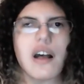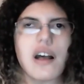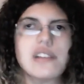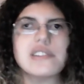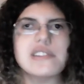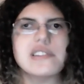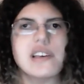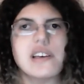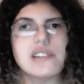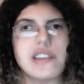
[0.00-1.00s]
CEO
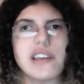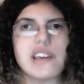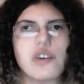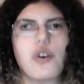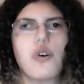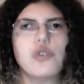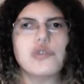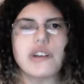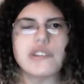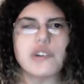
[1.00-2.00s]
share the goal
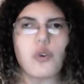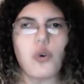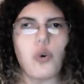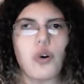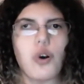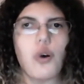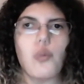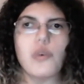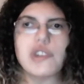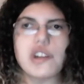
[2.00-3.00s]
with the organization.